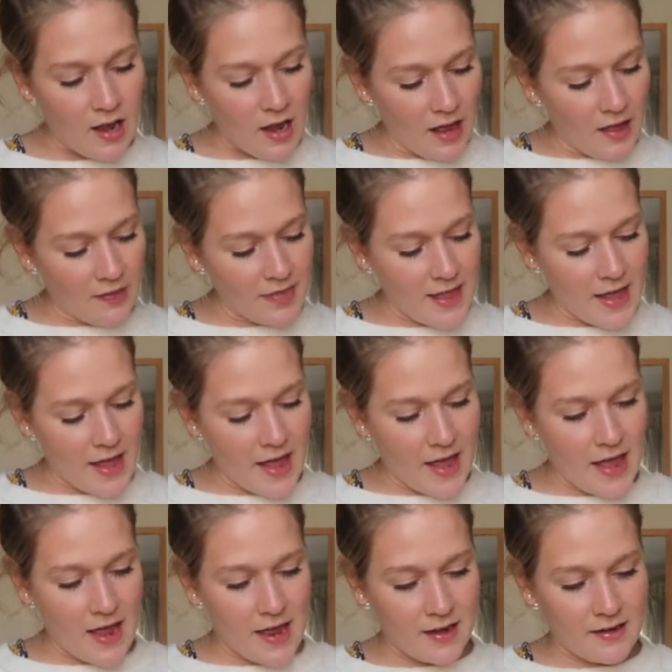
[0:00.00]
And
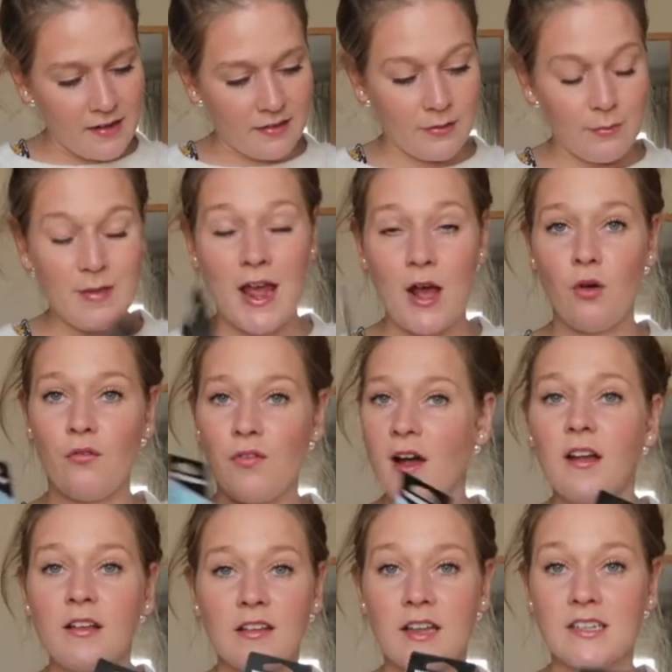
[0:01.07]
then some nail
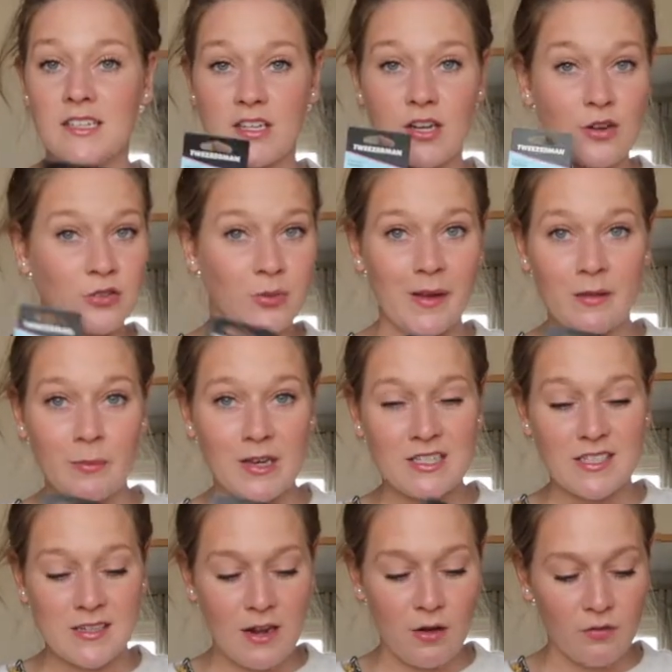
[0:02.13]
files. I didn't know Tweezerman
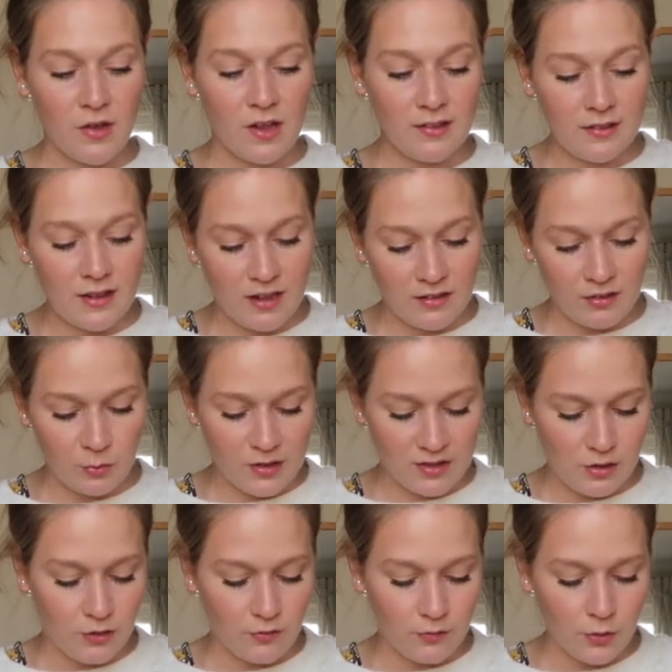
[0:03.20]
did nail files, so that's always
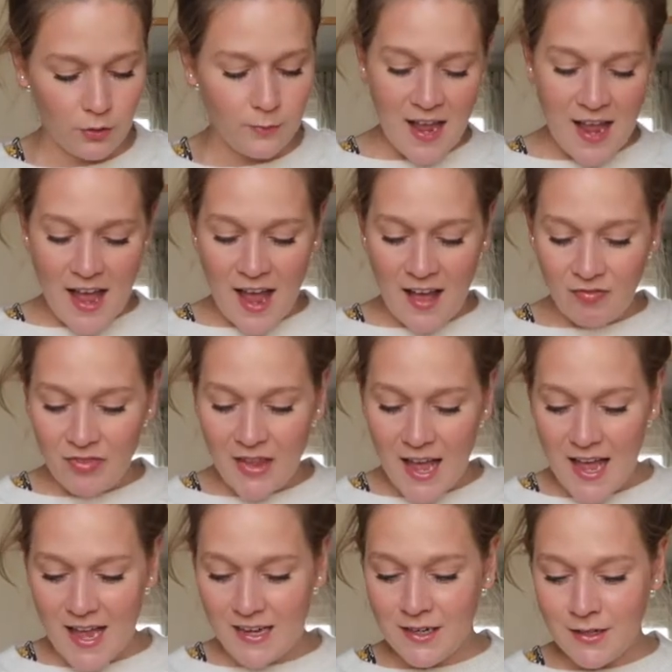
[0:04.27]
useful. And
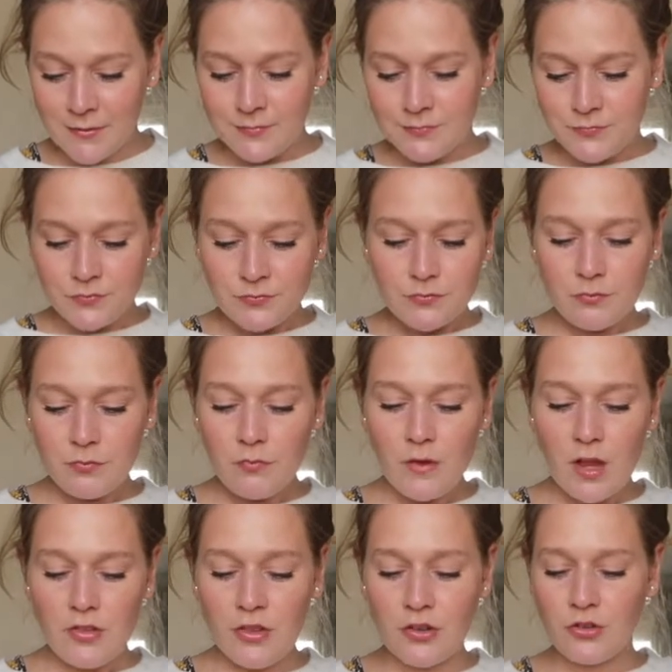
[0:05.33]
then
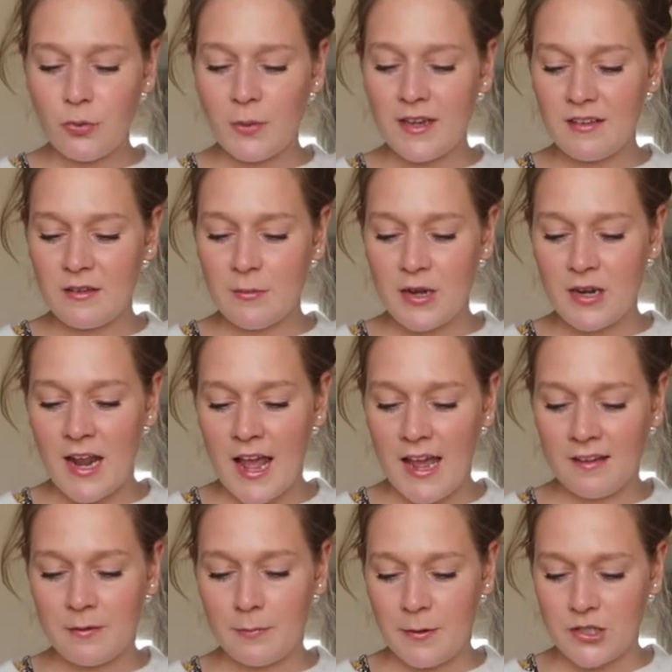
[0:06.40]
the Tweezerman
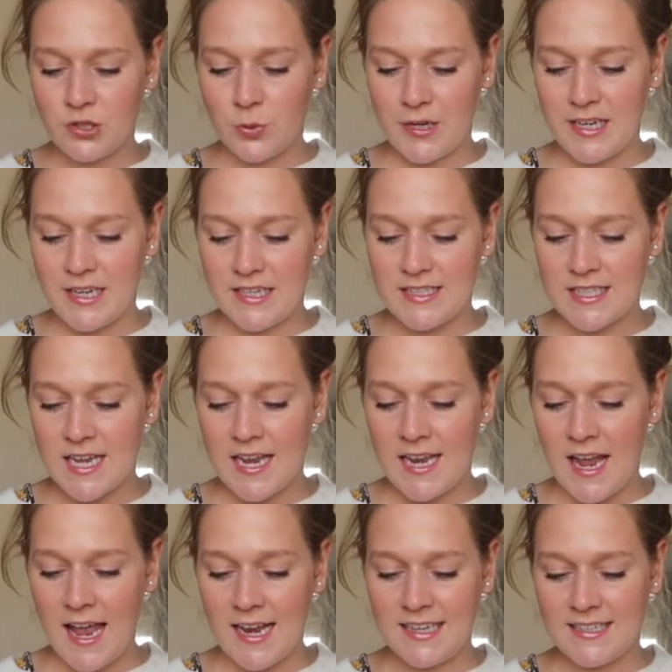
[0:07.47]
Expert Tweeze
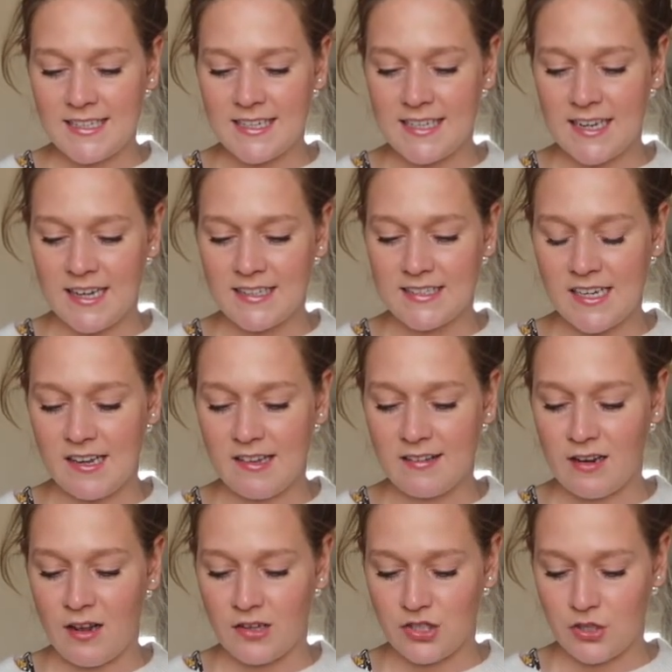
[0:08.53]
L E D lighted
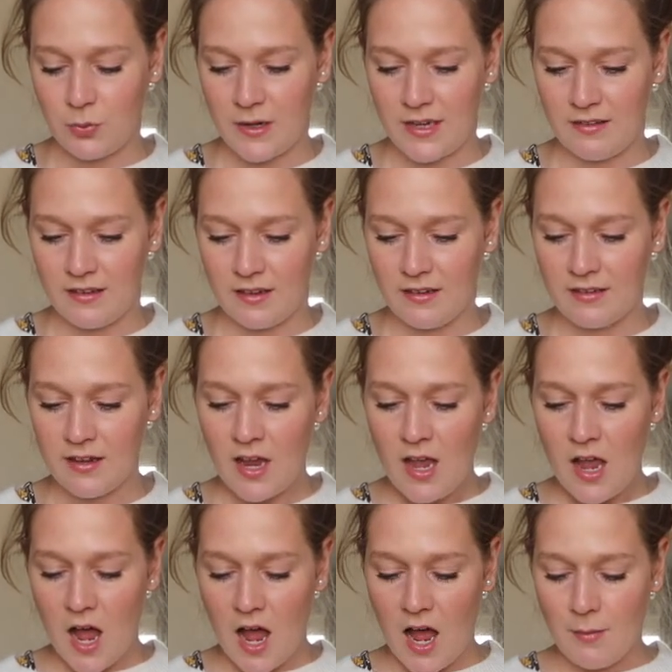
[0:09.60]
slant tweezers.
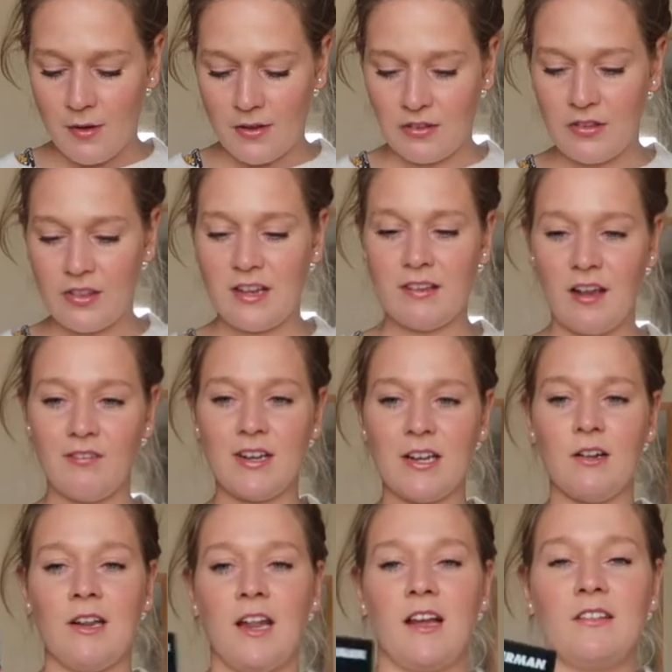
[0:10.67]
Um, so these have a
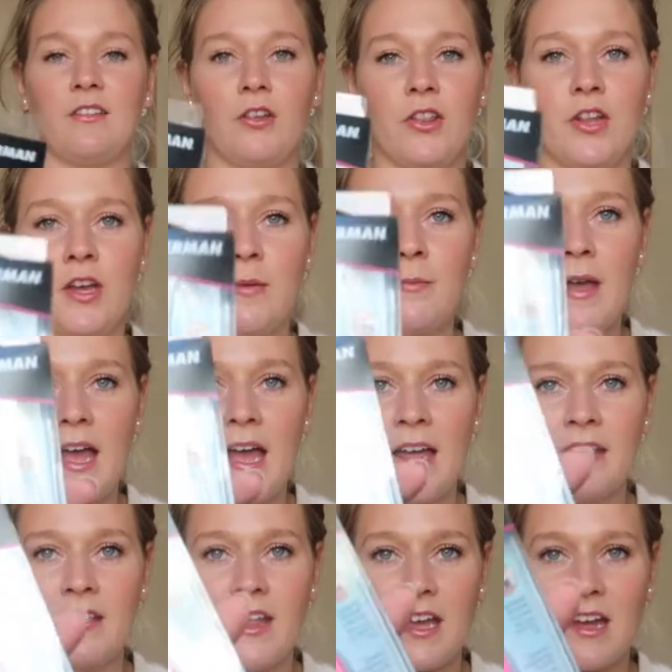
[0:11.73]
little light on them
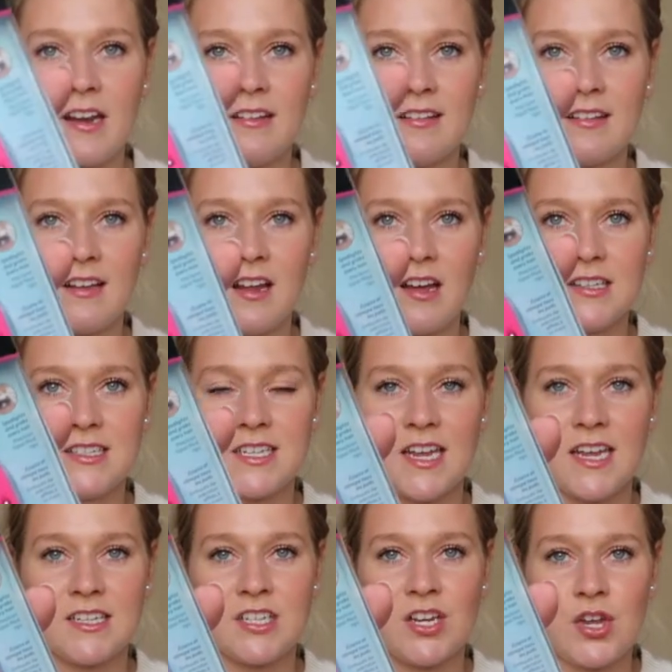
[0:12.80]
and they're kind of
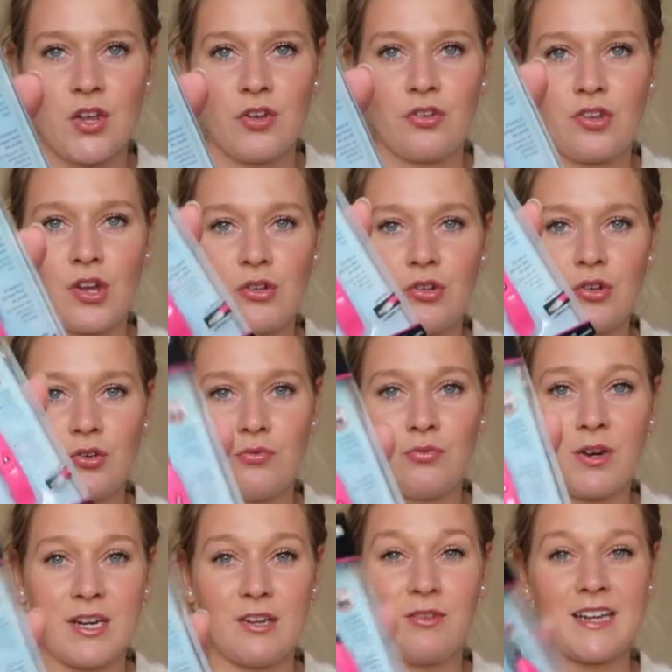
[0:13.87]
slanted, so you can
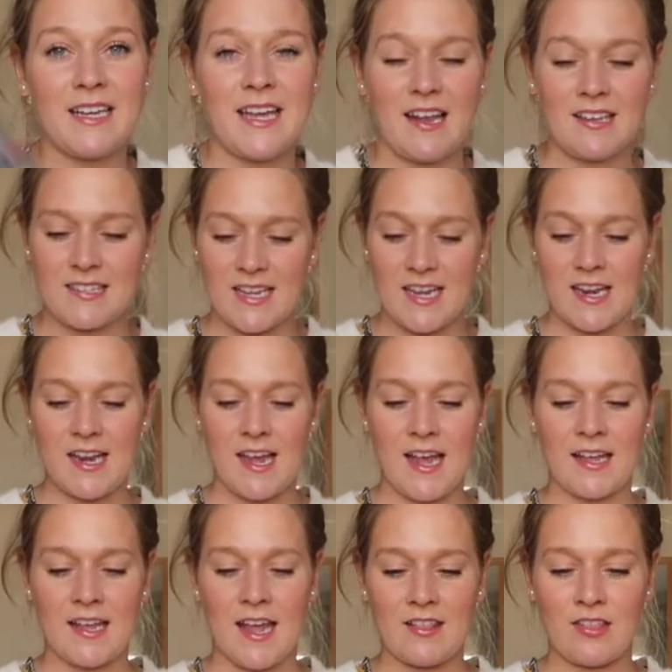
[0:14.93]
really, really get in
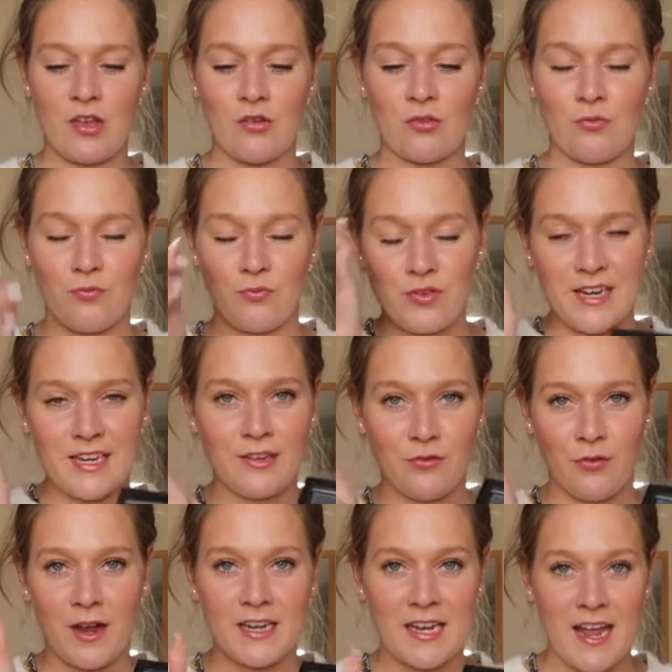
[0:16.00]
and get those really
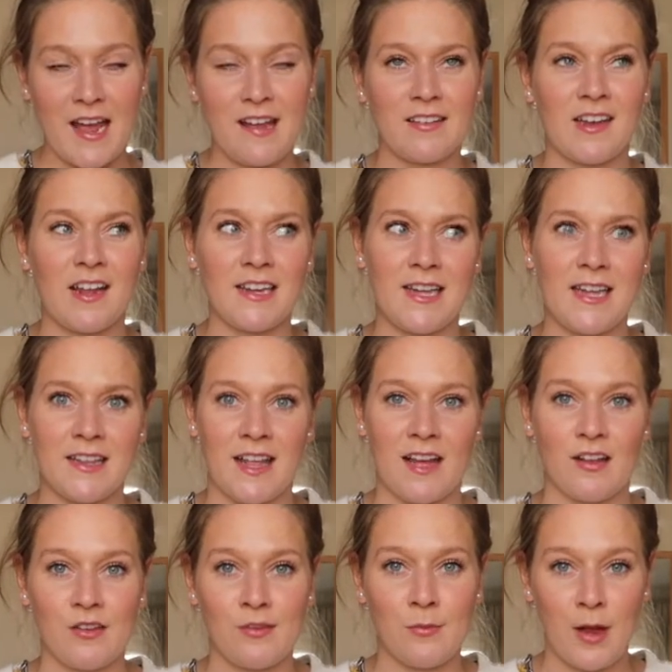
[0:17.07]
fine hairs, and I need that
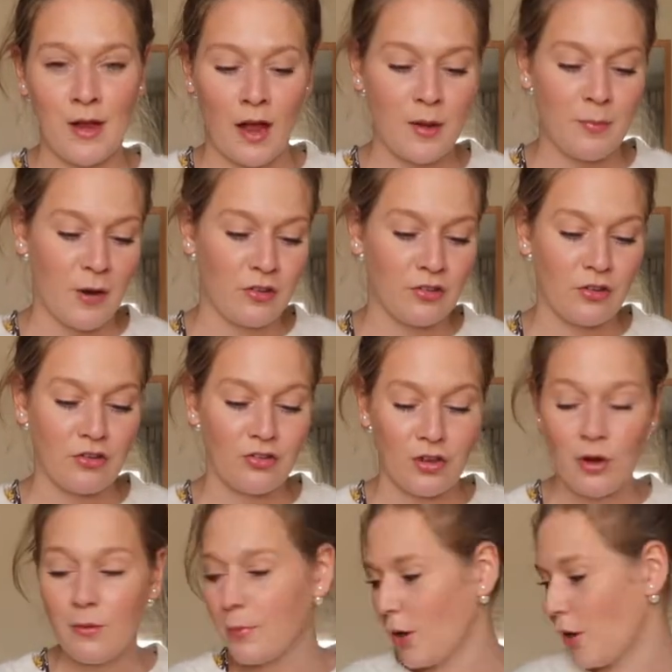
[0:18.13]
because my eyebrows are
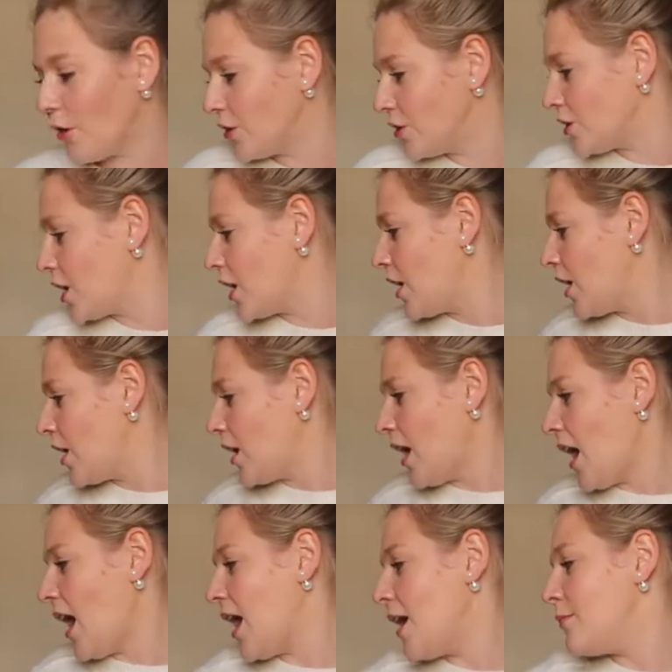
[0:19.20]
so blonde
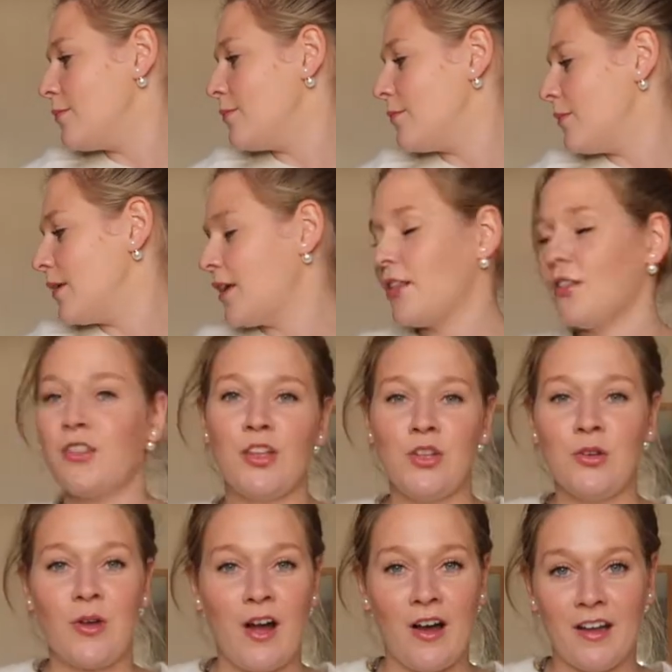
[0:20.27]
um, that
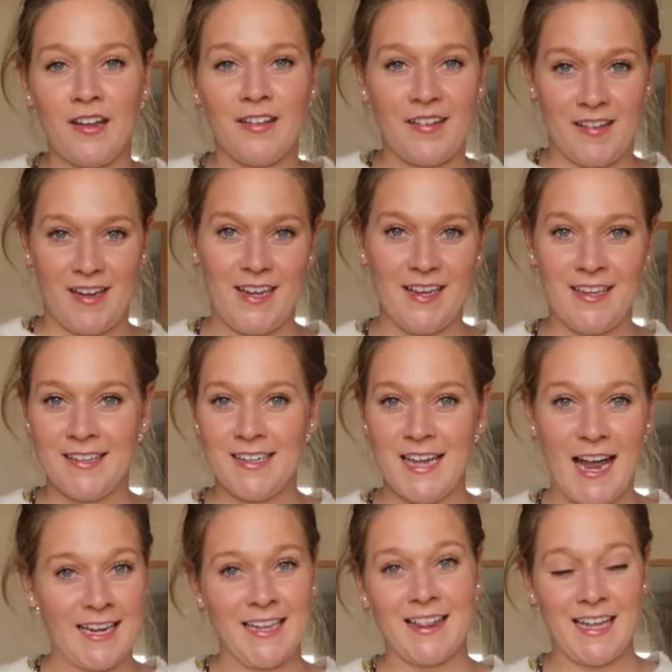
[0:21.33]
you can't see
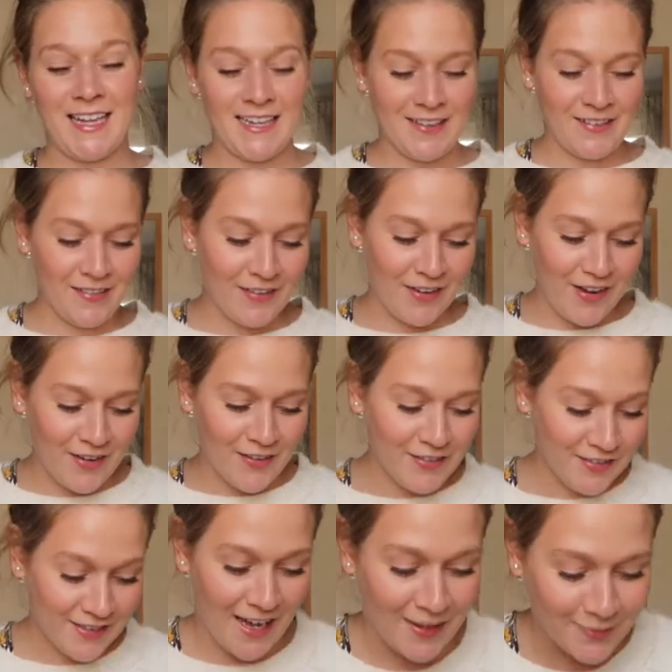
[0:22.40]
anything. So
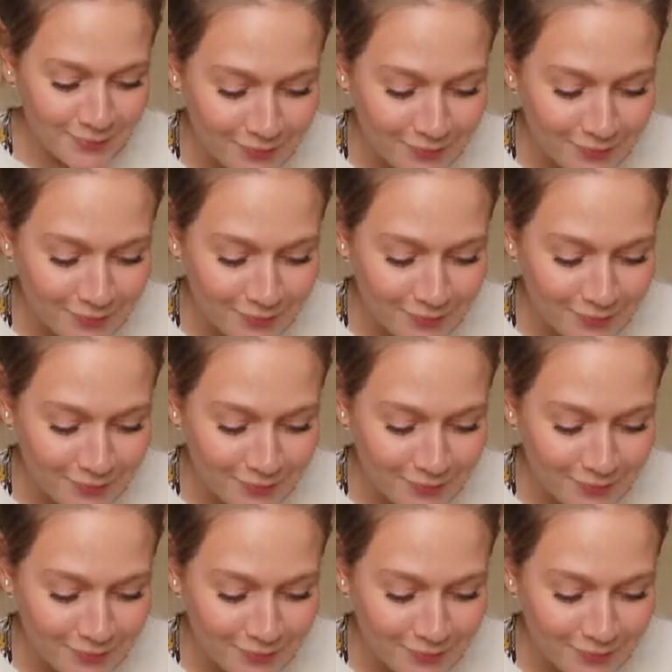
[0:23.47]
yeah.